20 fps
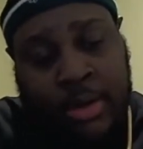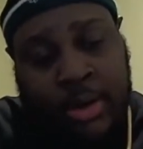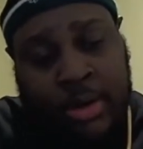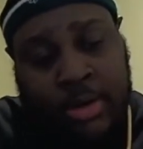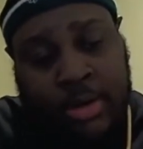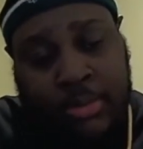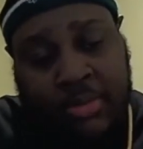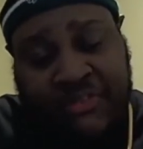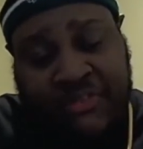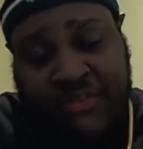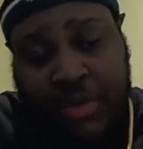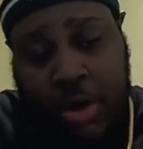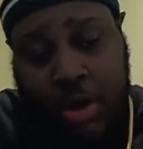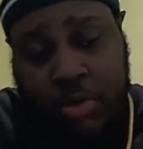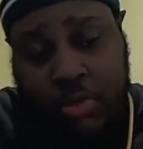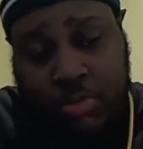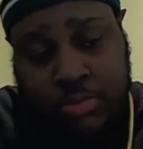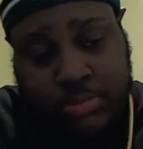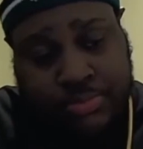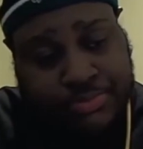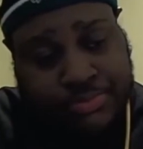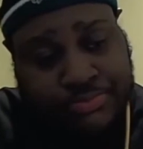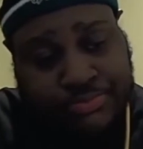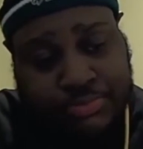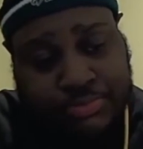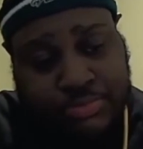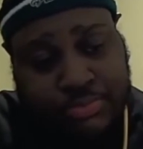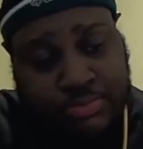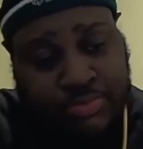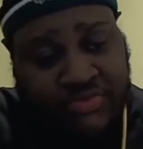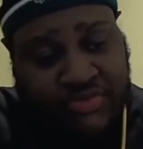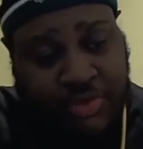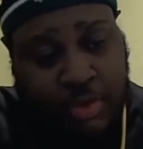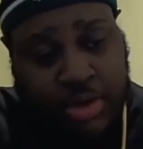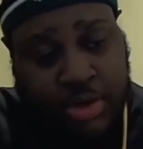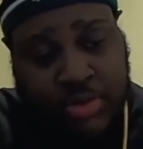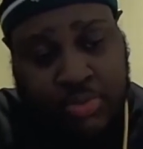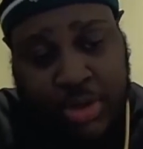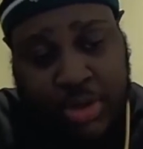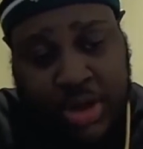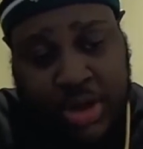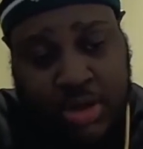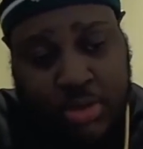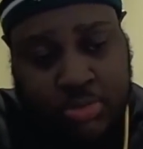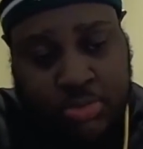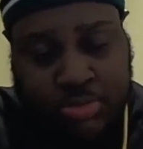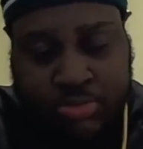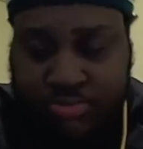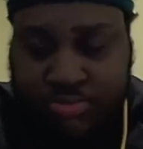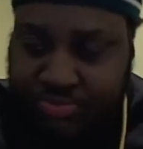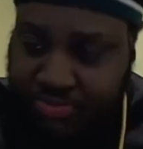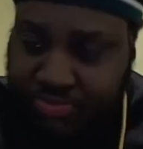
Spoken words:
Number 4, fourth round.